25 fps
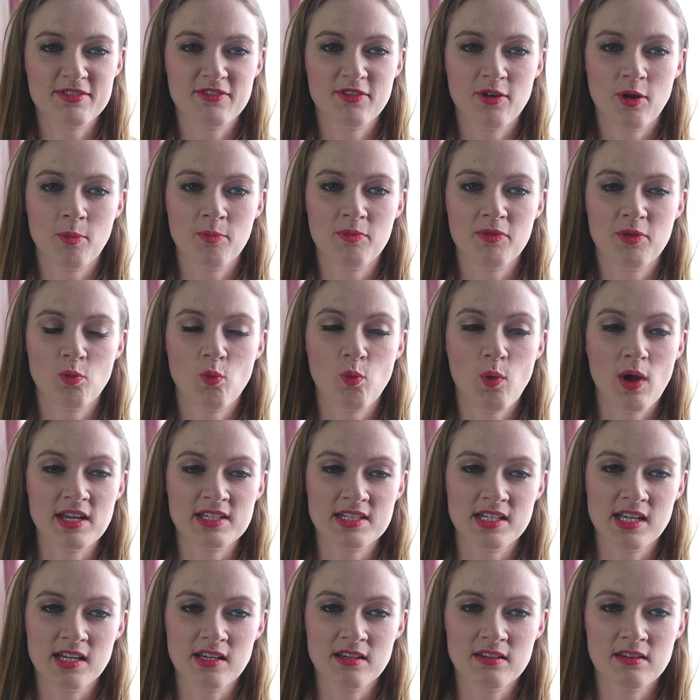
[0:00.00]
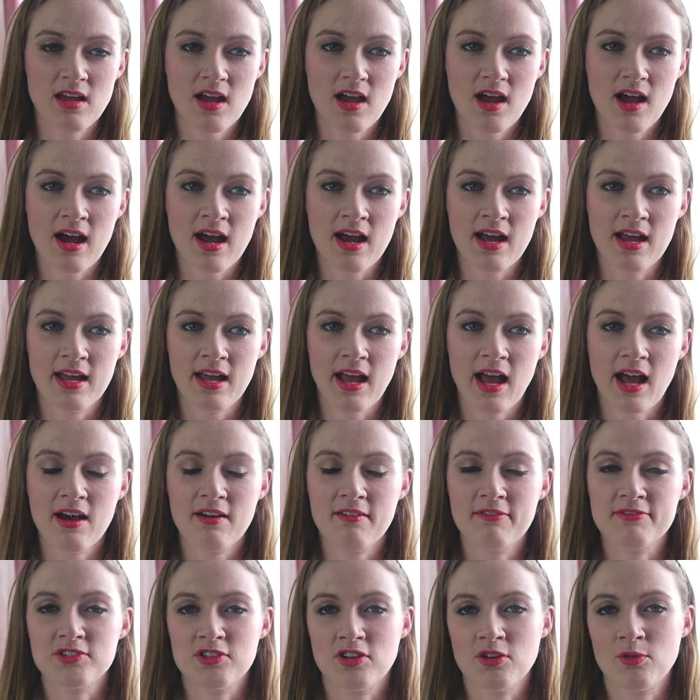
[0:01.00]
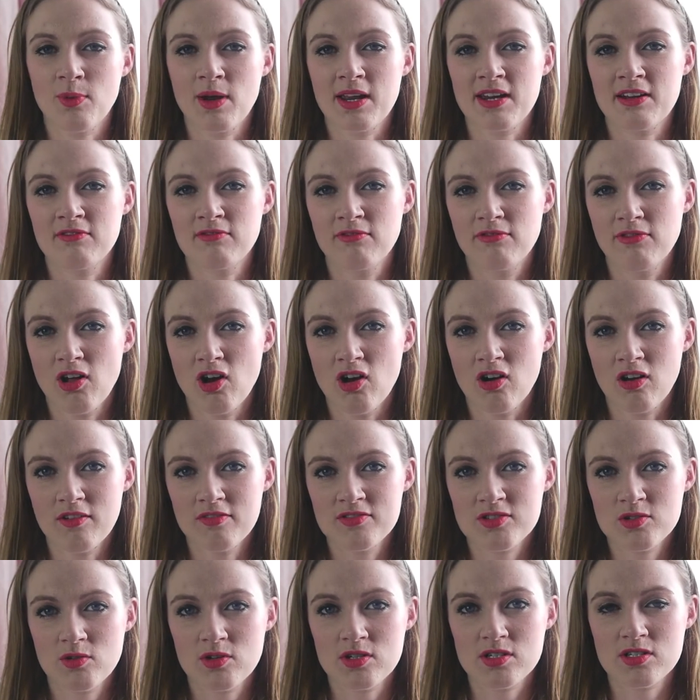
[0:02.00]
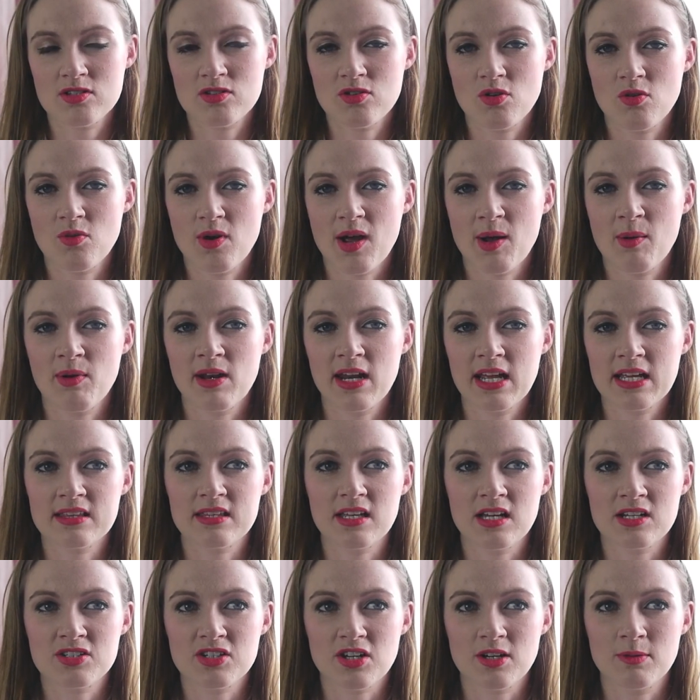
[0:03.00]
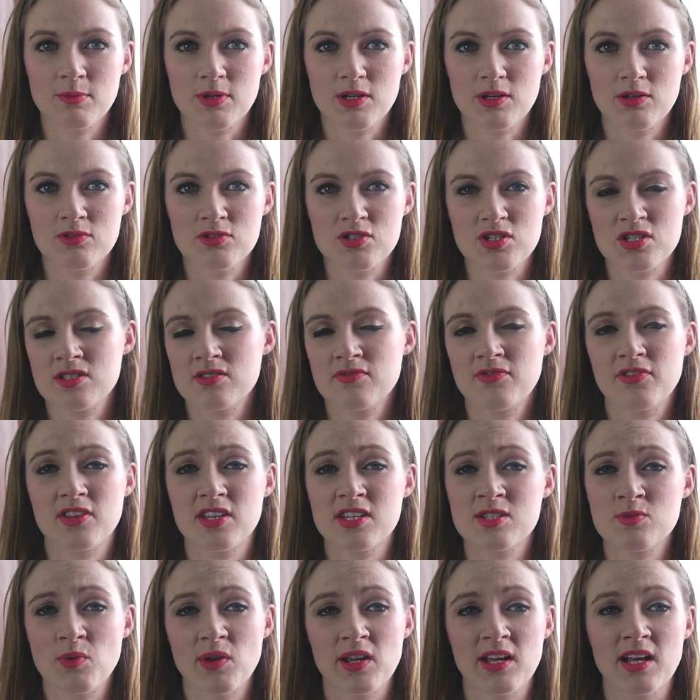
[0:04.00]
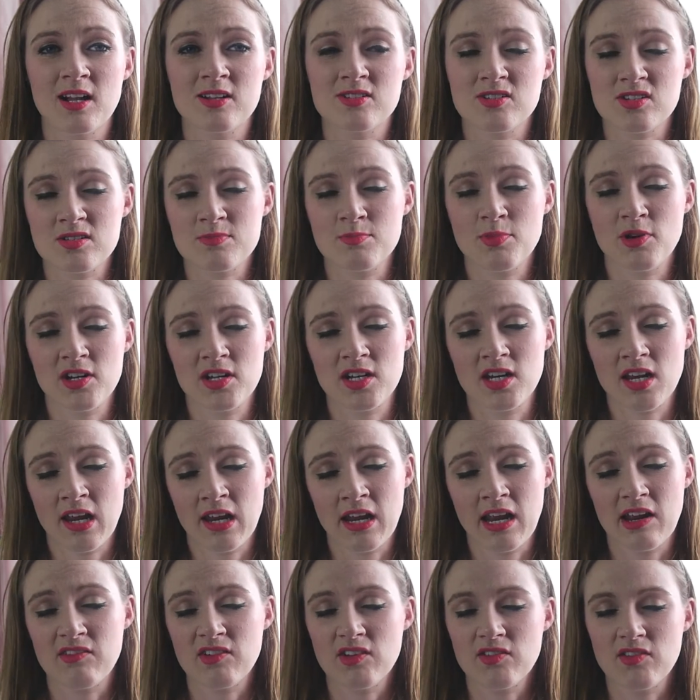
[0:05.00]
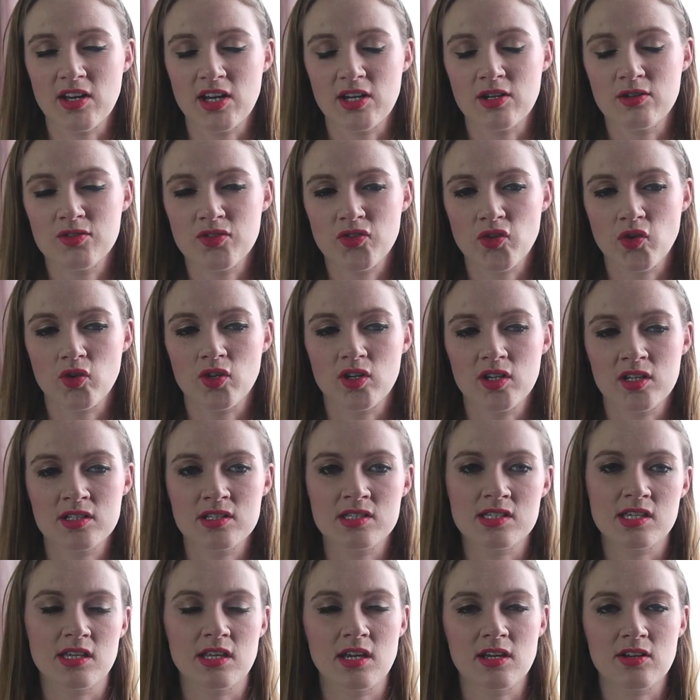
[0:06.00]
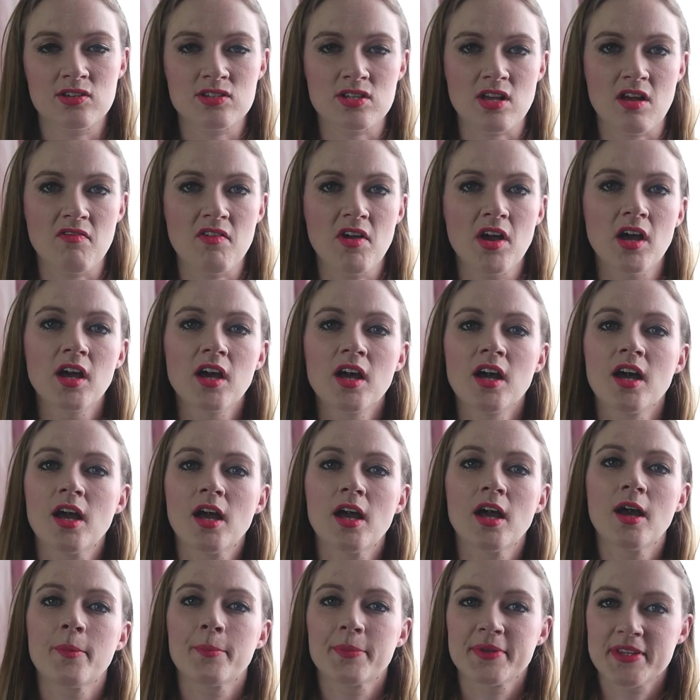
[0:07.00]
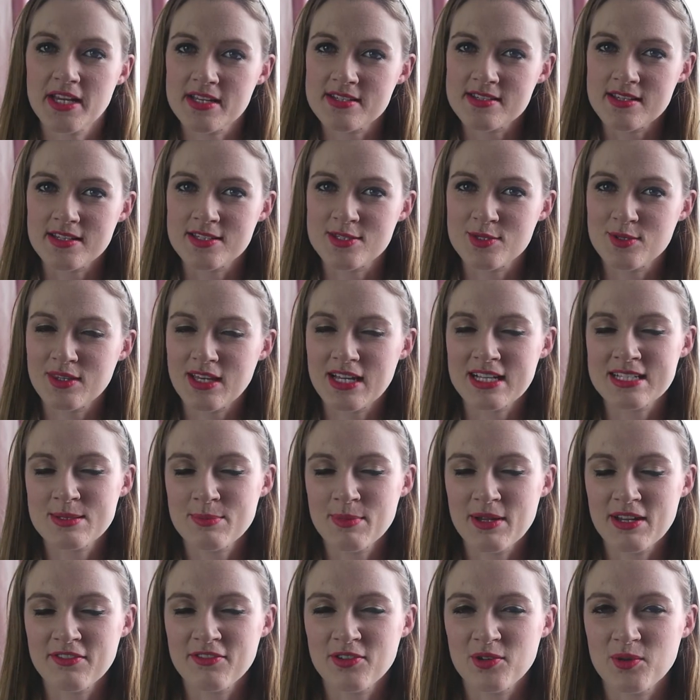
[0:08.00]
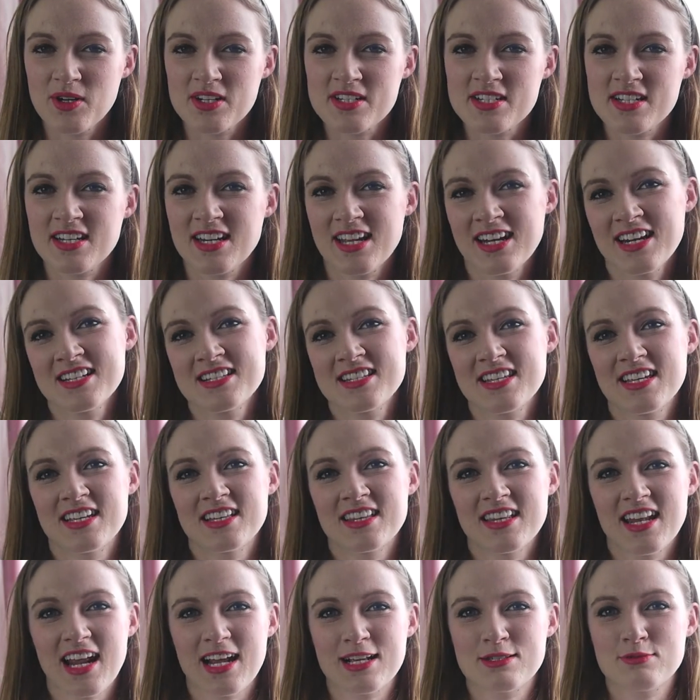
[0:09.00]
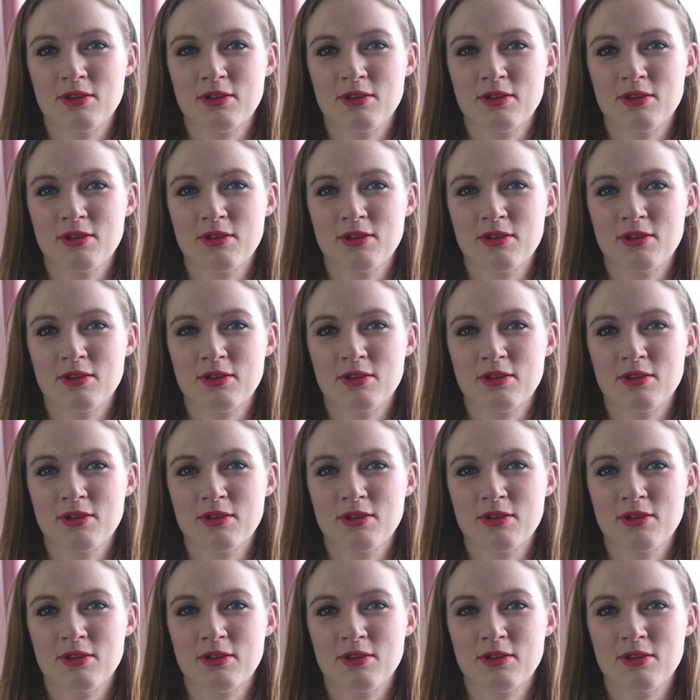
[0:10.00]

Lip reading: from the wedding, I have done a wedding vlog of sorts, so I will link that down below. Just for this week, I'll just put it in every video so you can see that yourself. But that's it. So thanks a million for watching, and I'll see you in the next